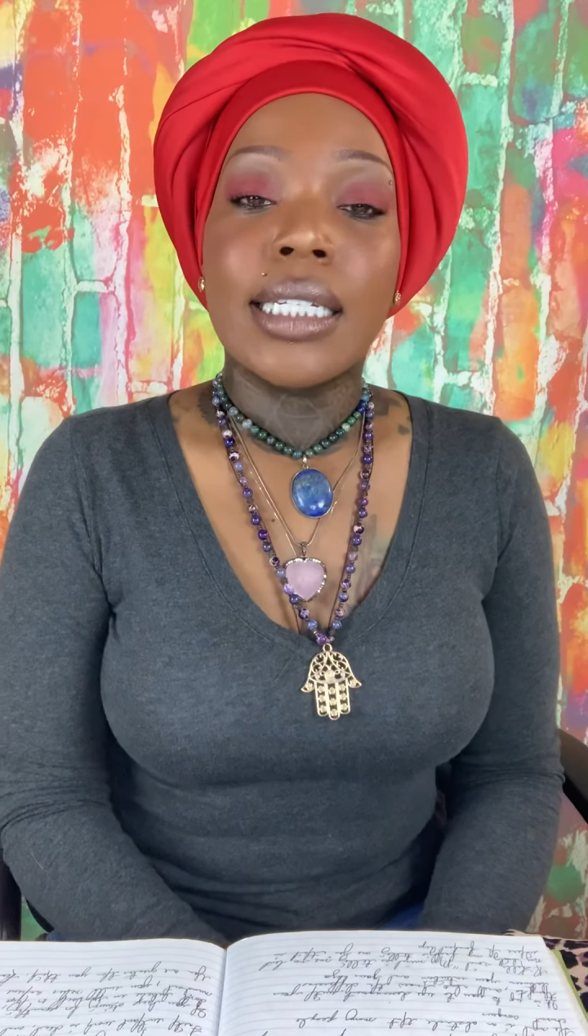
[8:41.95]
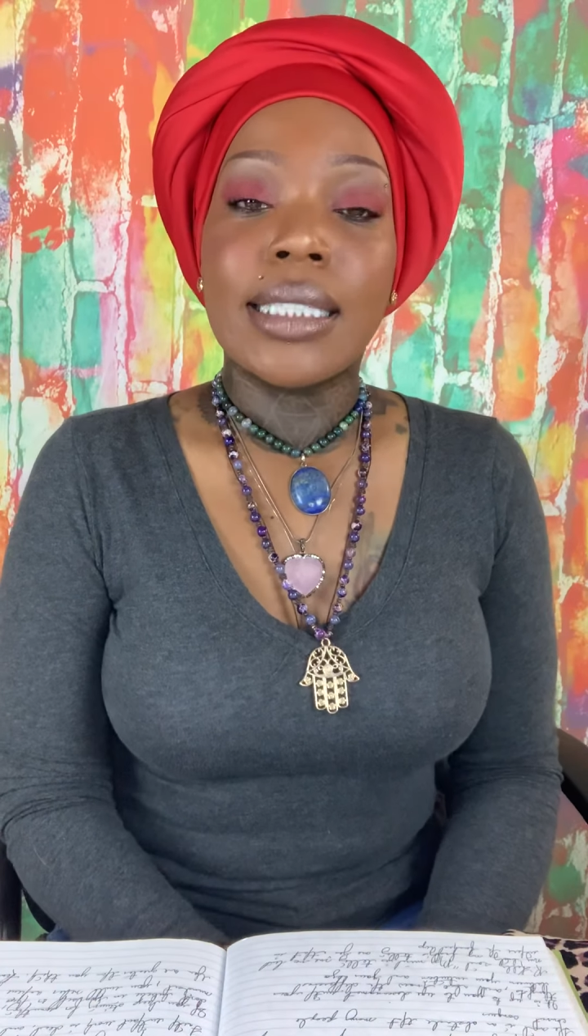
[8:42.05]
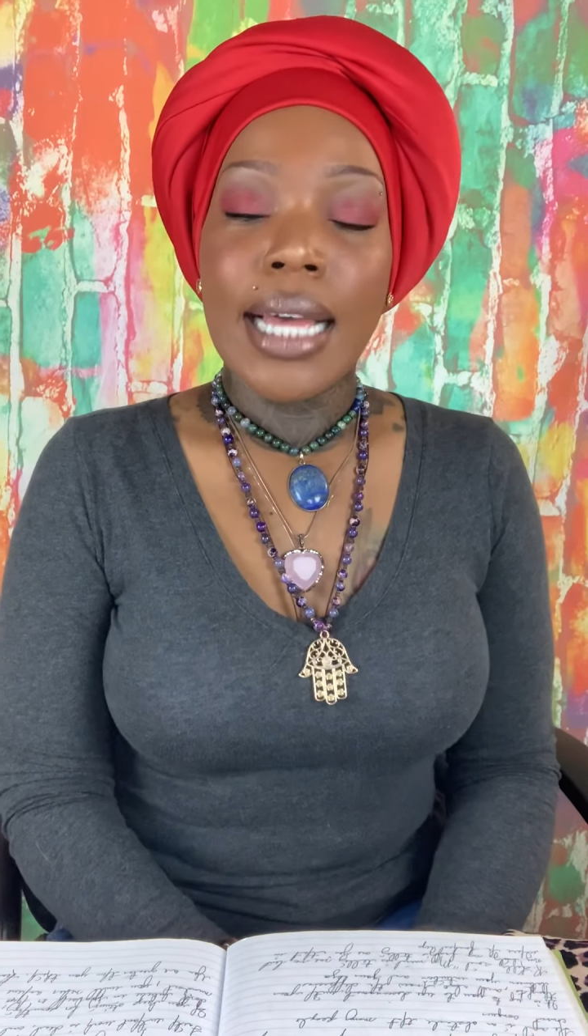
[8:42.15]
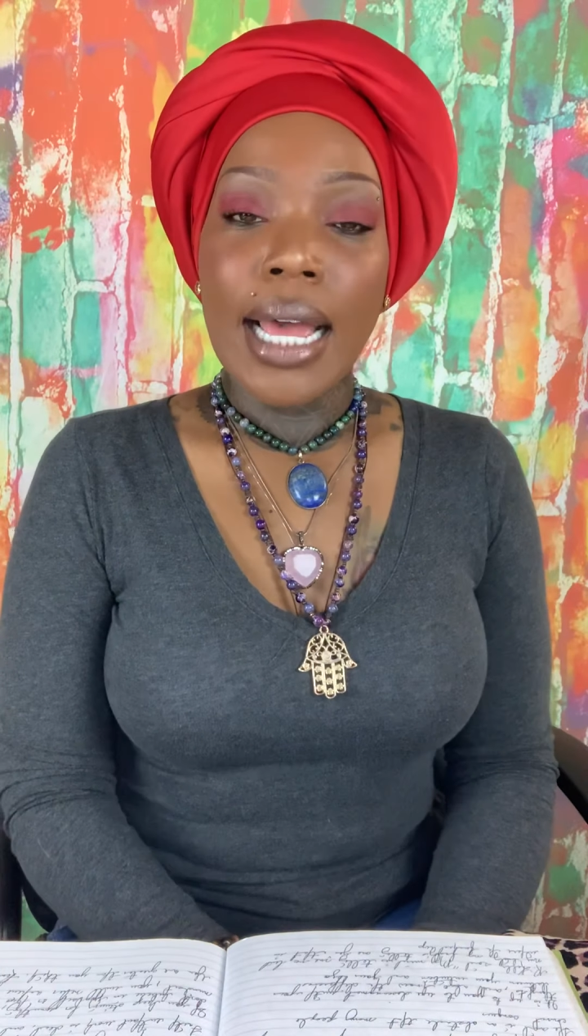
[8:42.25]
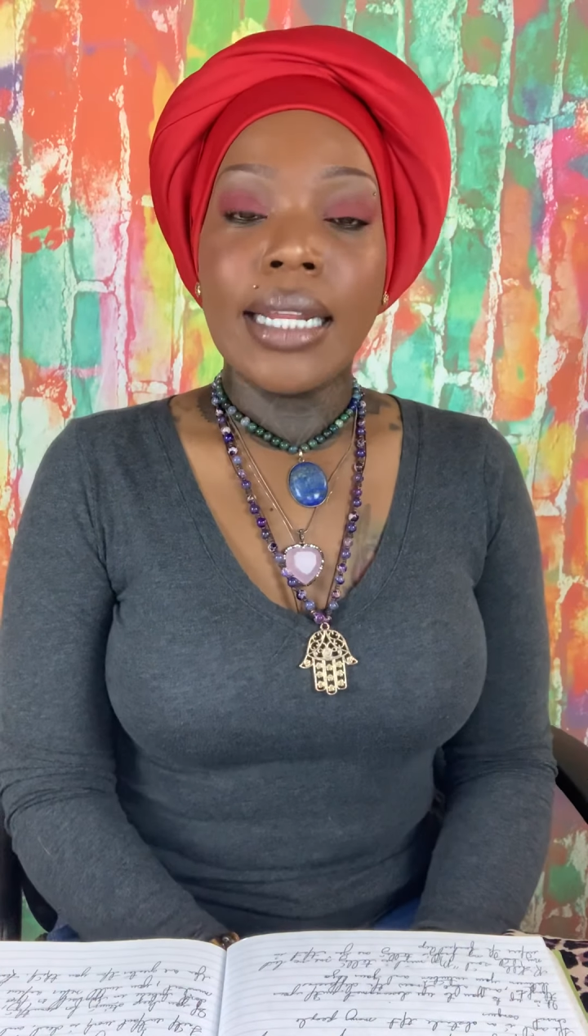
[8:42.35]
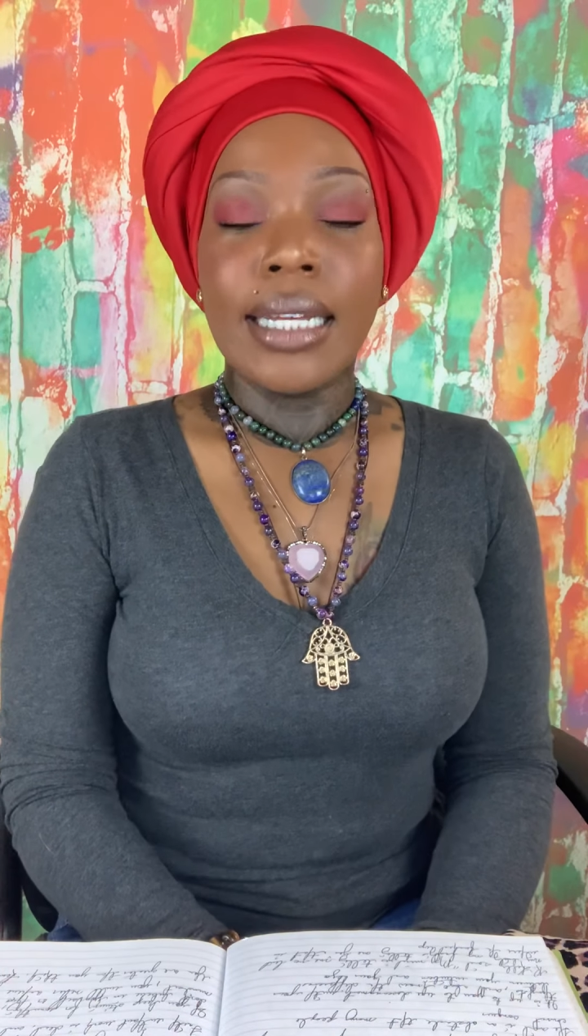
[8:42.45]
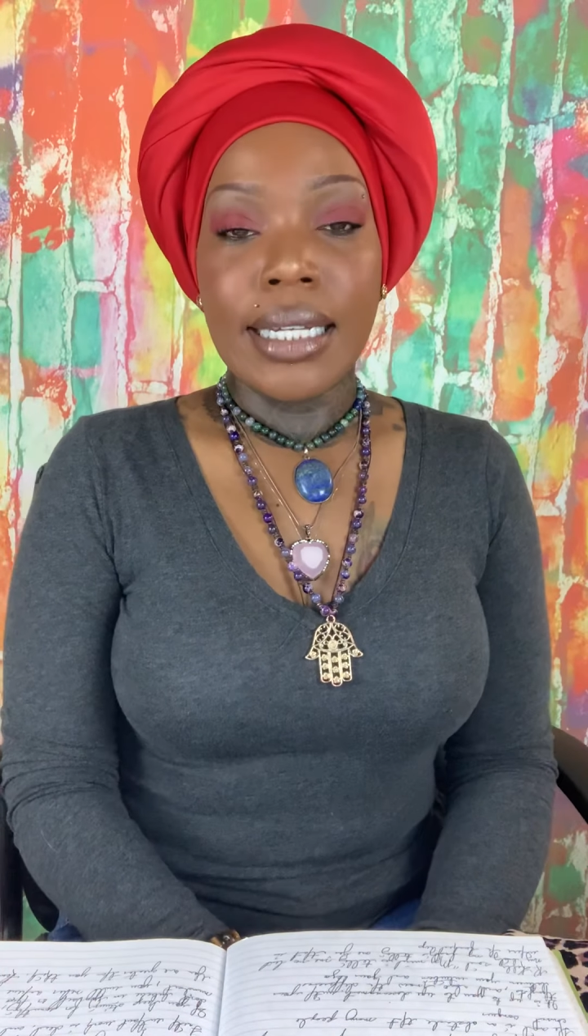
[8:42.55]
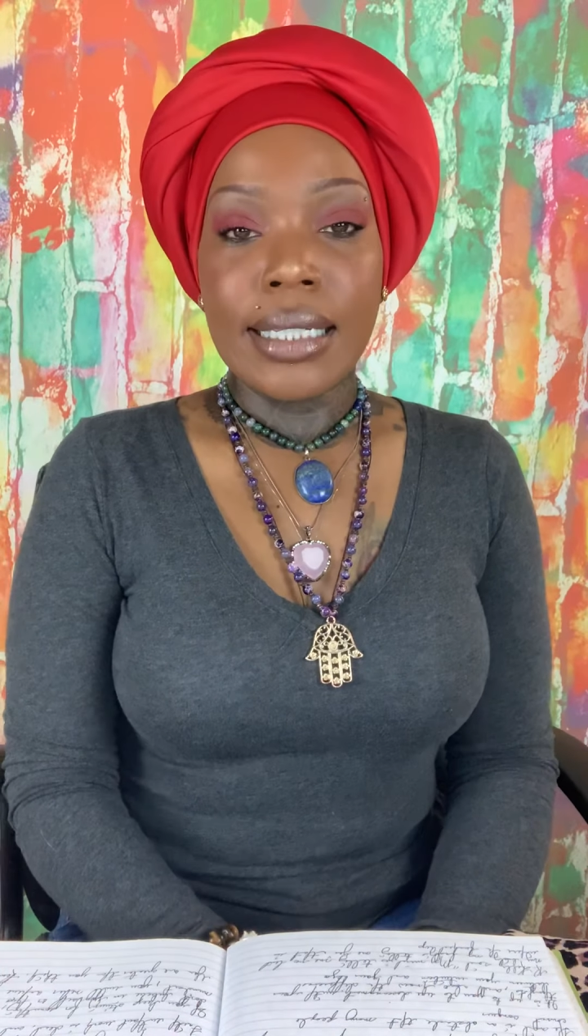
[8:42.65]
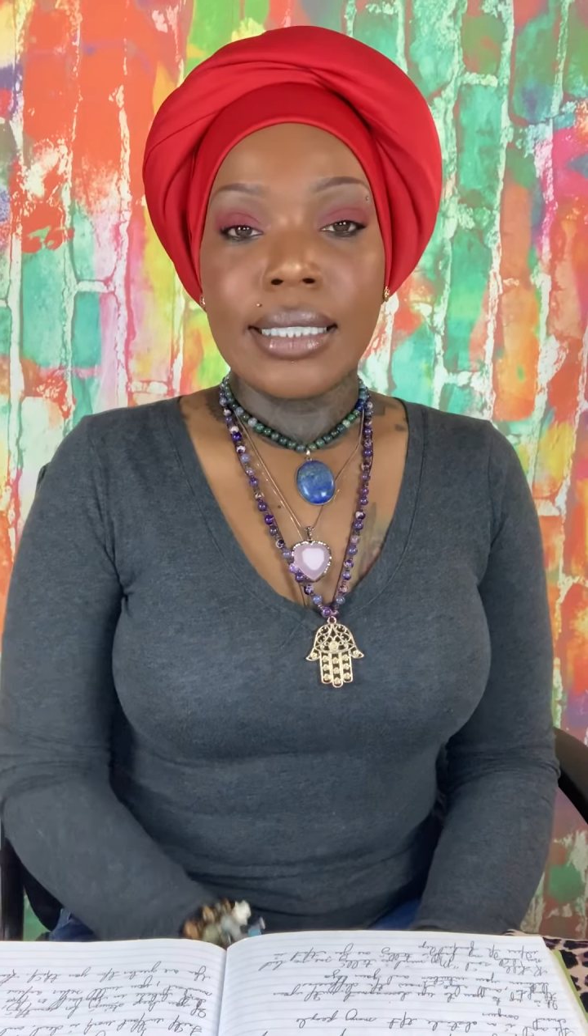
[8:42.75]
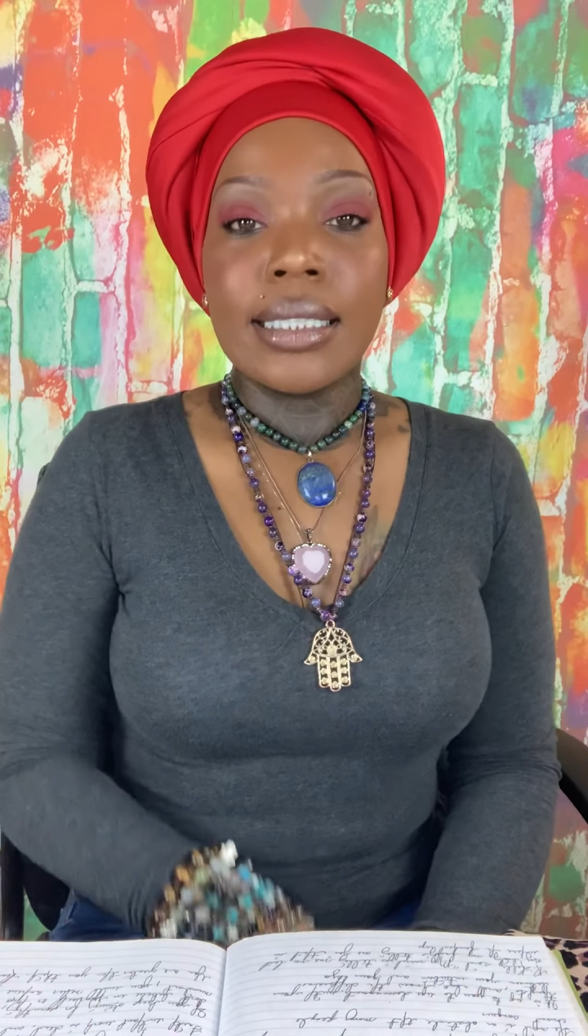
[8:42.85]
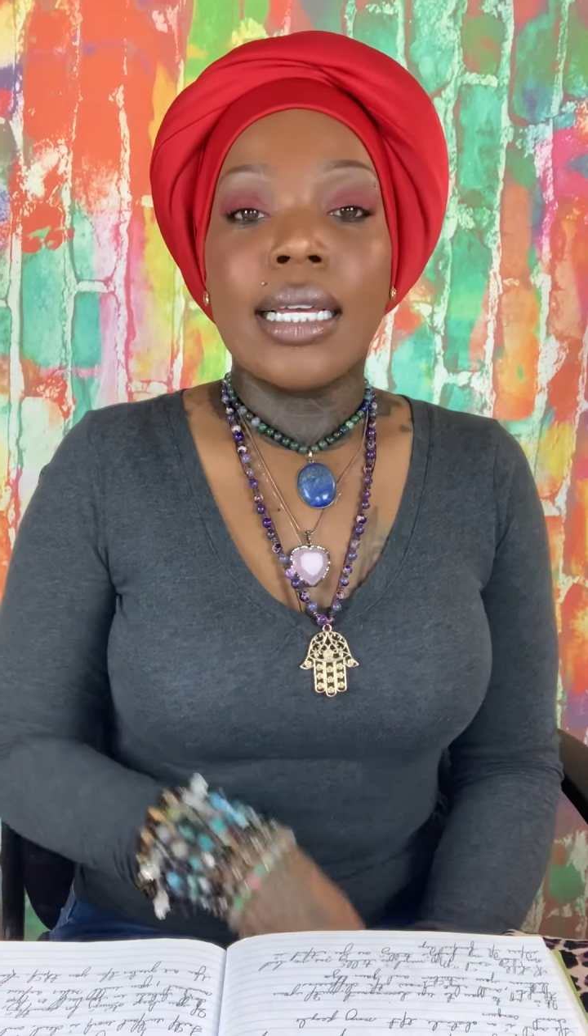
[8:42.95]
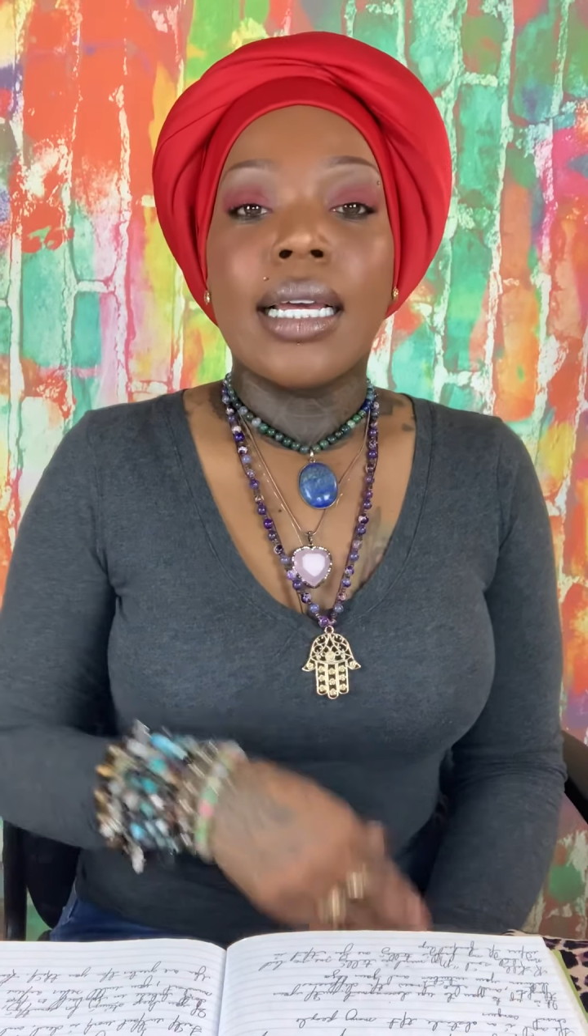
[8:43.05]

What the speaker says: that is